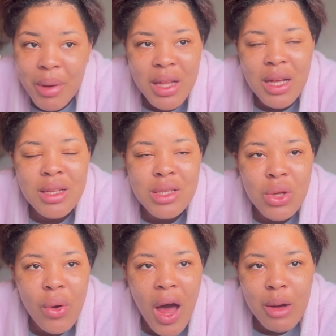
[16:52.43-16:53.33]
And it
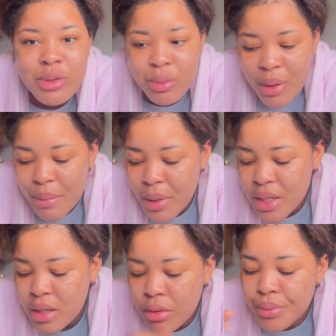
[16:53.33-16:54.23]
so helps with my
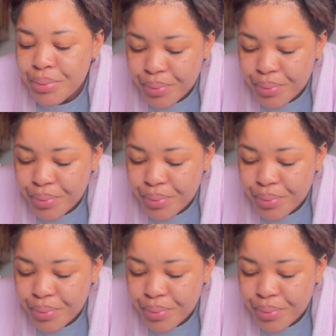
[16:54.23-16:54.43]
mental